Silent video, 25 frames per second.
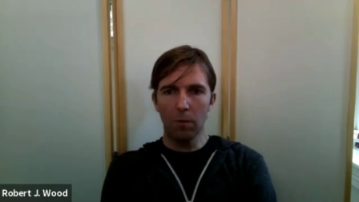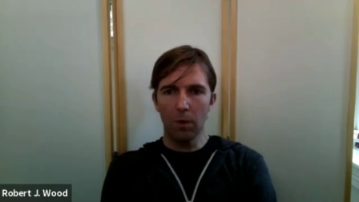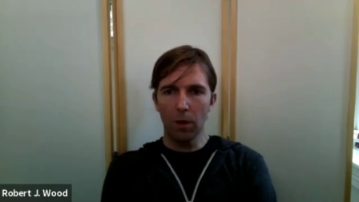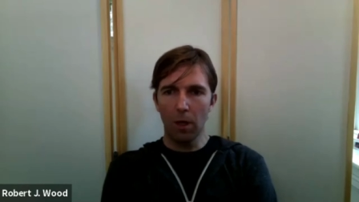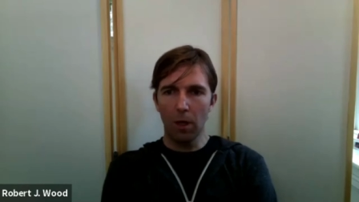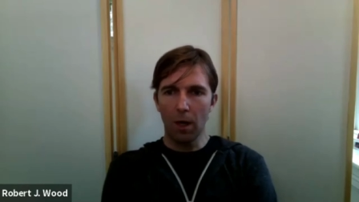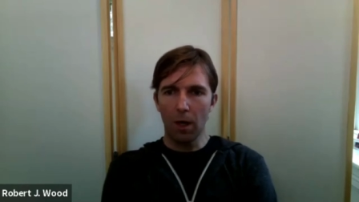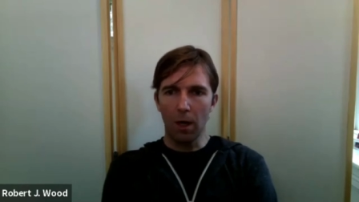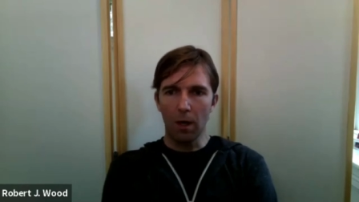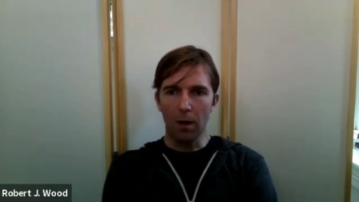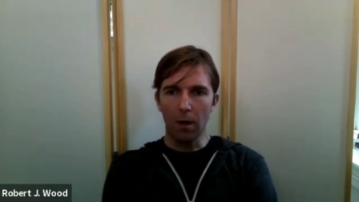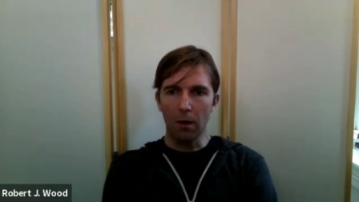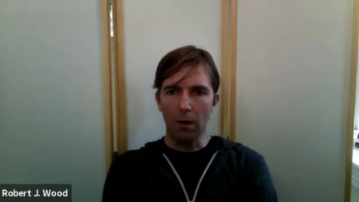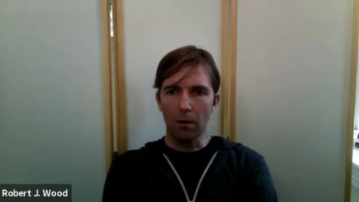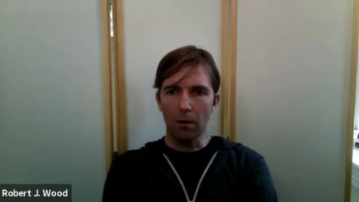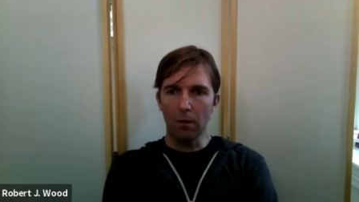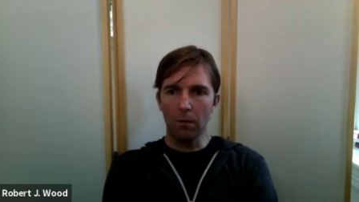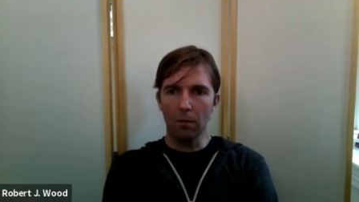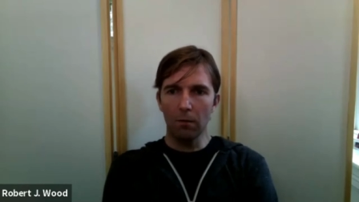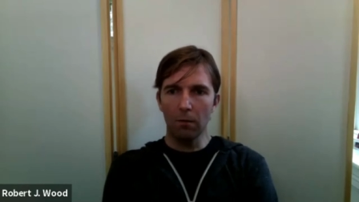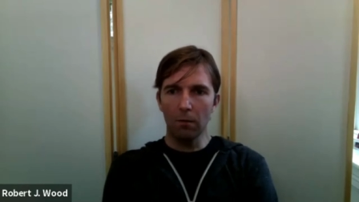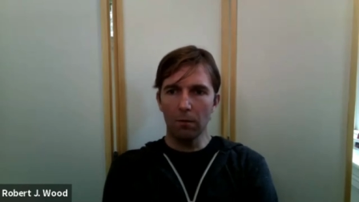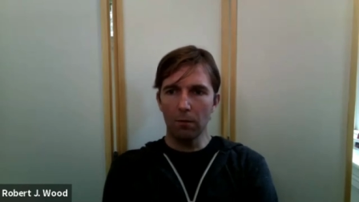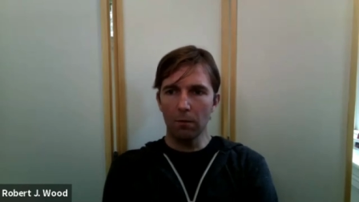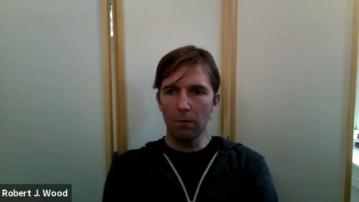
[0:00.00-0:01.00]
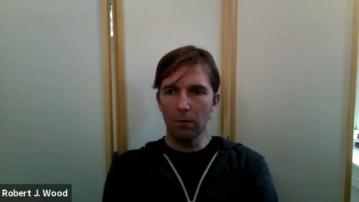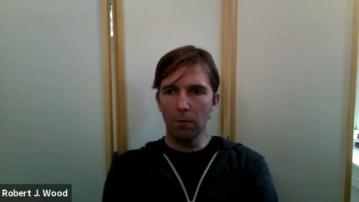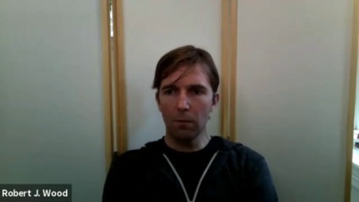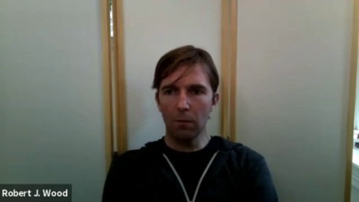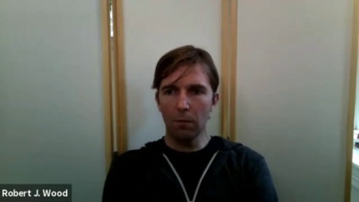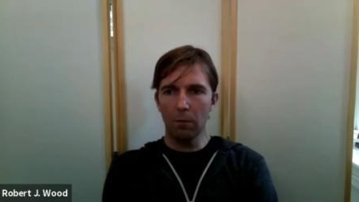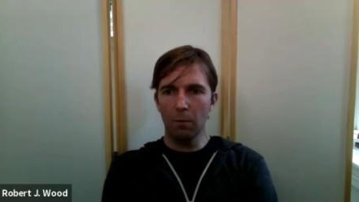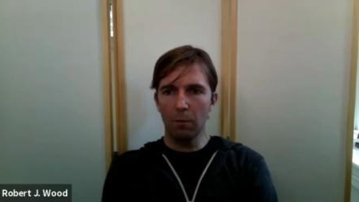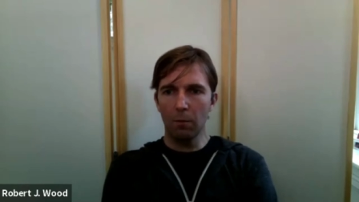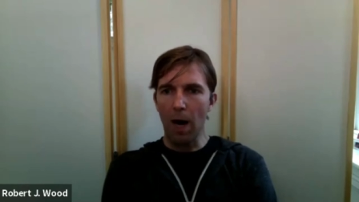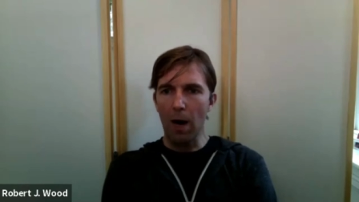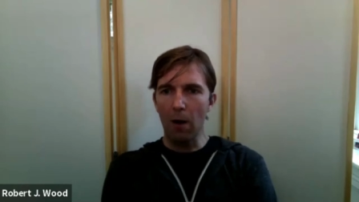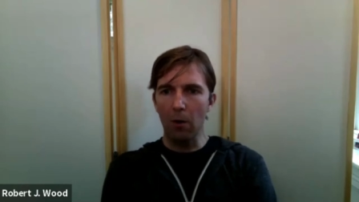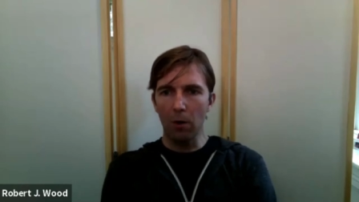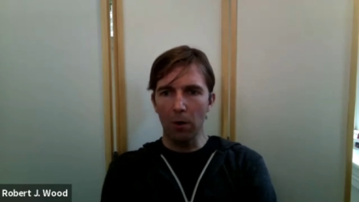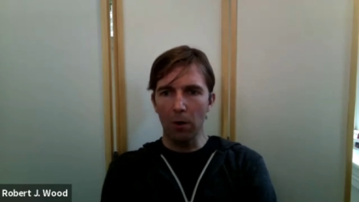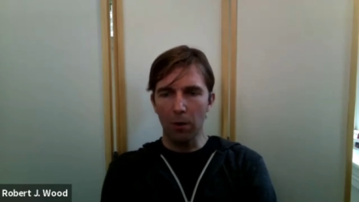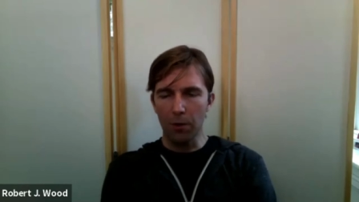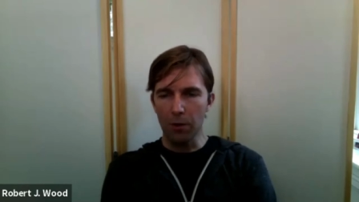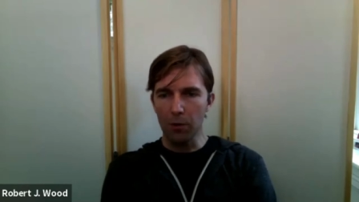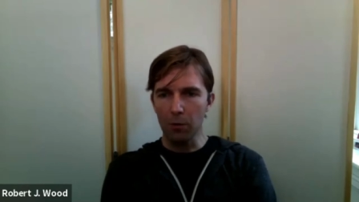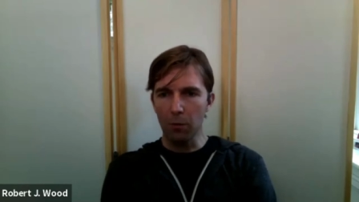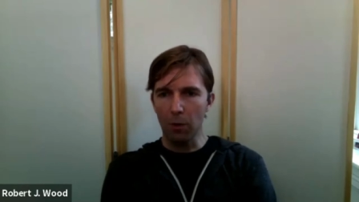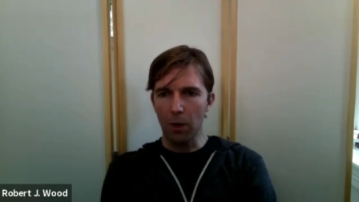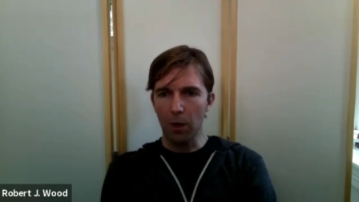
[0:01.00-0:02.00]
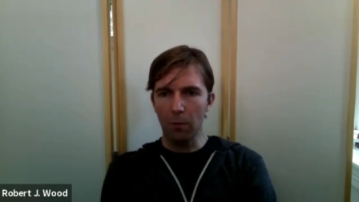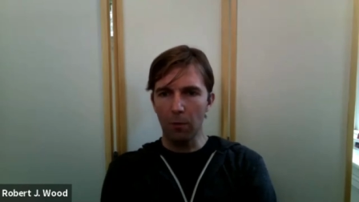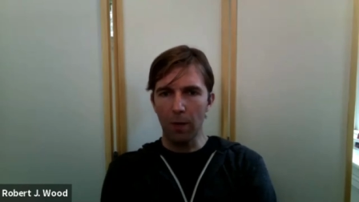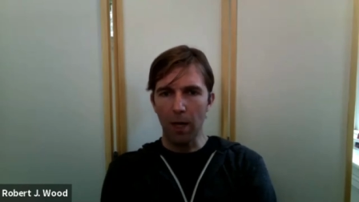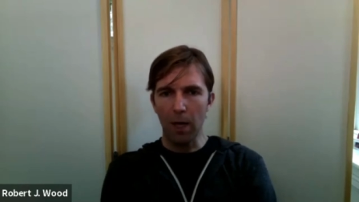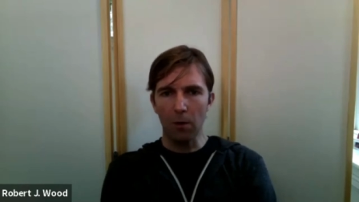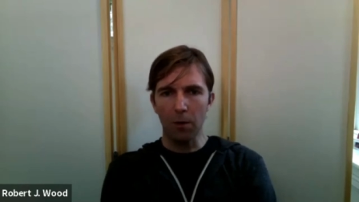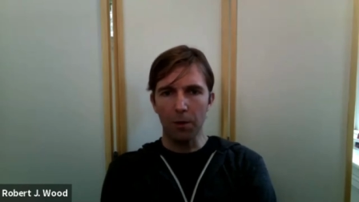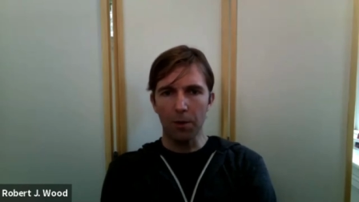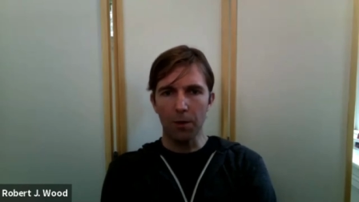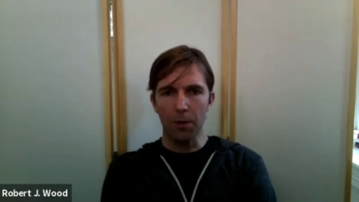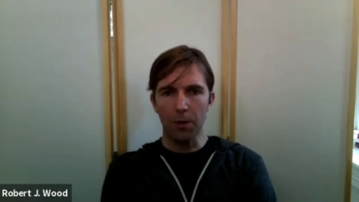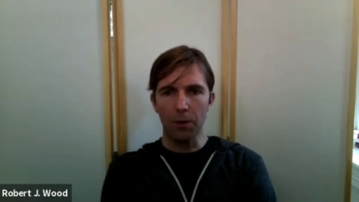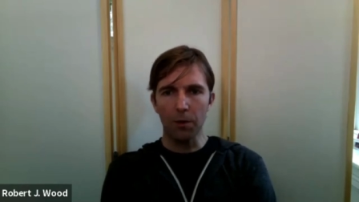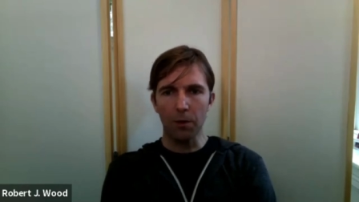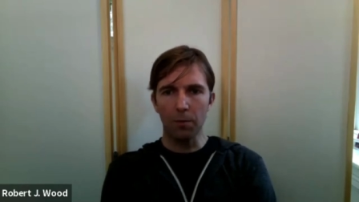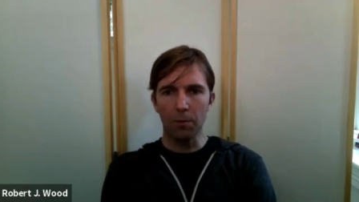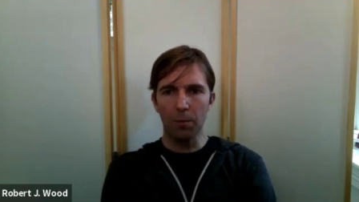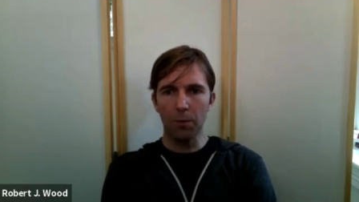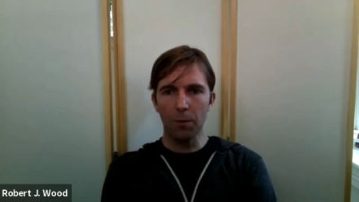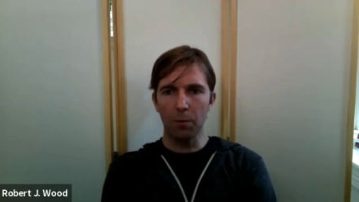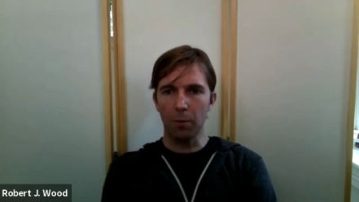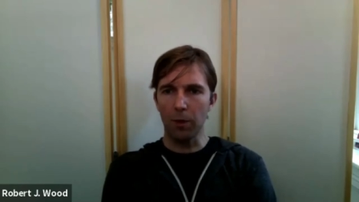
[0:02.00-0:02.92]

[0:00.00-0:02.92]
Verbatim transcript: uh, power as well, power systems,